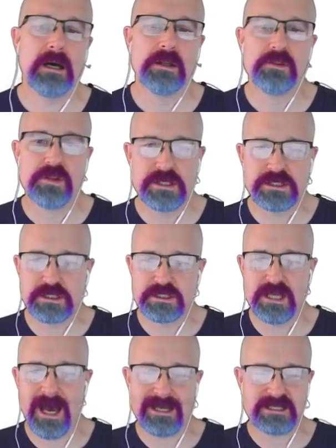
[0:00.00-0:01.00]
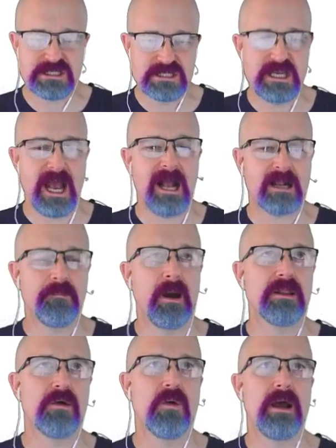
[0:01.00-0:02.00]
This is not a stack,
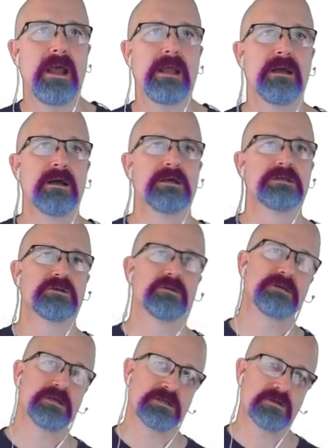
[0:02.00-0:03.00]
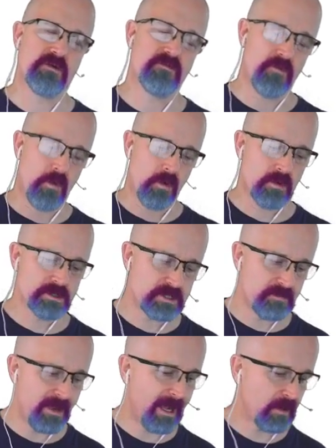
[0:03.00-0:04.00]
by the way, so it doesn't go forwards
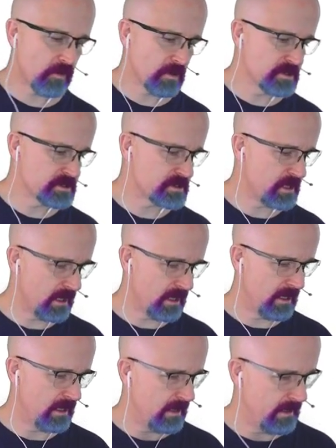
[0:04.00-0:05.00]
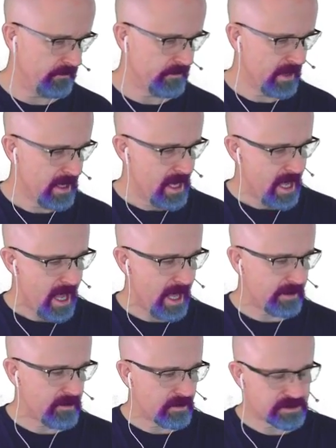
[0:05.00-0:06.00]
and backwards.
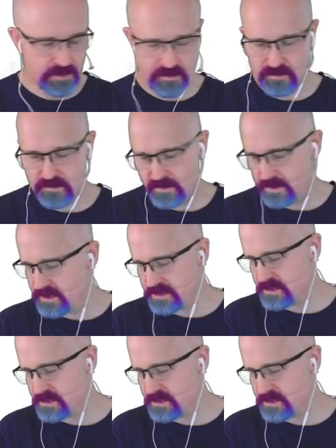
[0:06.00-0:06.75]
And also, it doesn't